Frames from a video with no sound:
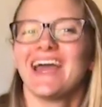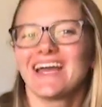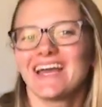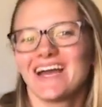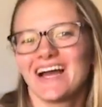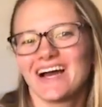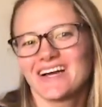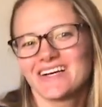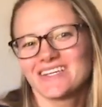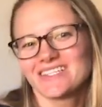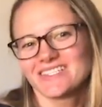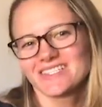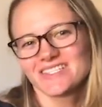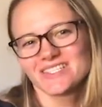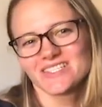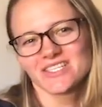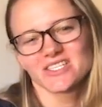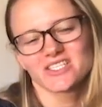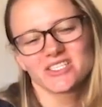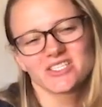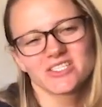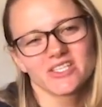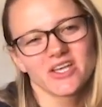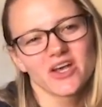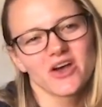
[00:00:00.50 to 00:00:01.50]
Hey guys,
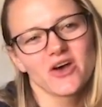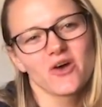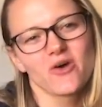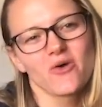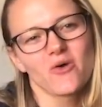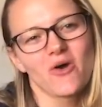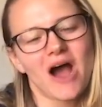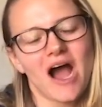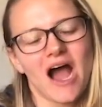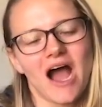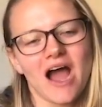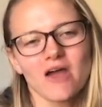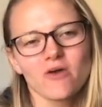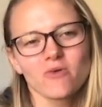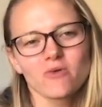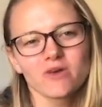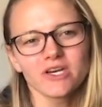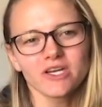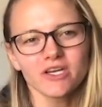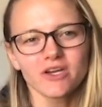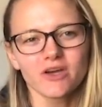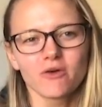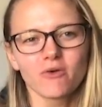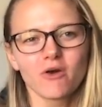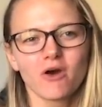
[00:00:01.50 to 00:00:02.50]
so I want
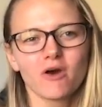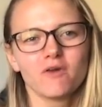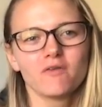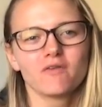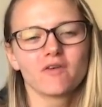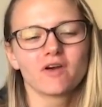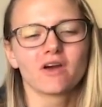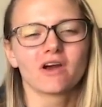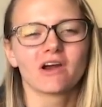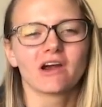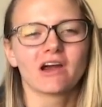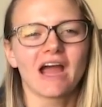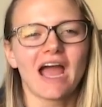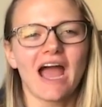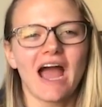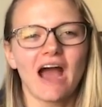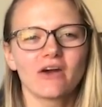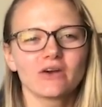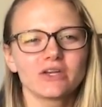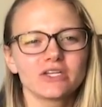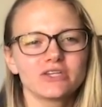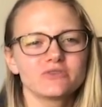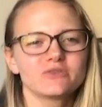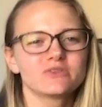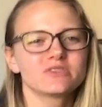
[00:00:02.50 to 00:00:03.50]
to go over
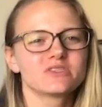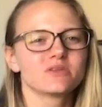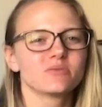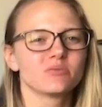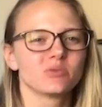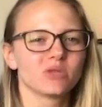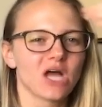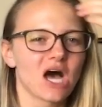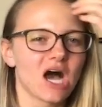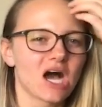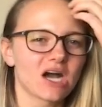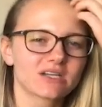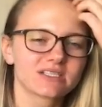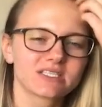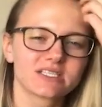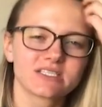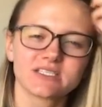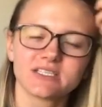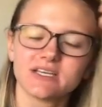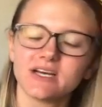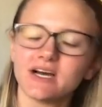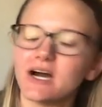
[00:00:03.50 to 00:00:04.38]
how to use the blocks.